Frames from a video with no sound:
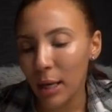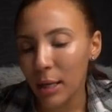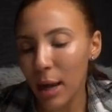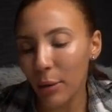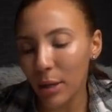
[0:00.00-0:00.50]

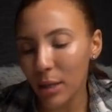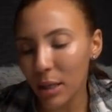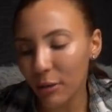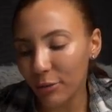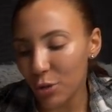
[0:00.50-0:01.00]
Now, in the
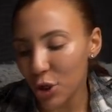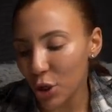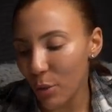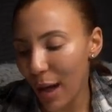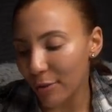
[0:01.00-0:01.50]
near future,
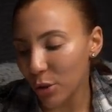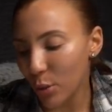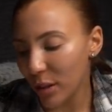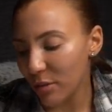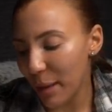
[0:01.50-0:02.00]
you have the
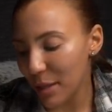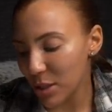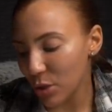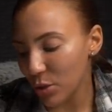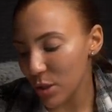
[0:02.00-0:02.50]
Queen of
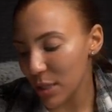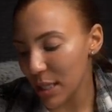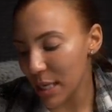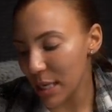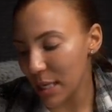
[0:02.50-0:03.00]
Pentacles,
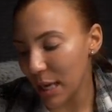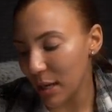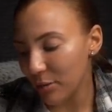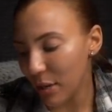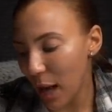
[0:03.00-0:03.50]
the King
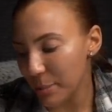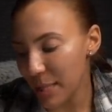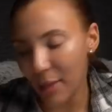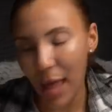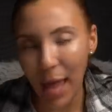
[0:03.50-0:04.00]
of Cups,
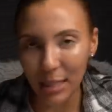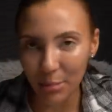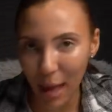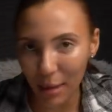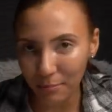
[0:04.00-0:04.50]
and the Hanged
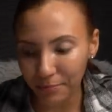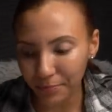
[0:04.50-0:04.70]
Man.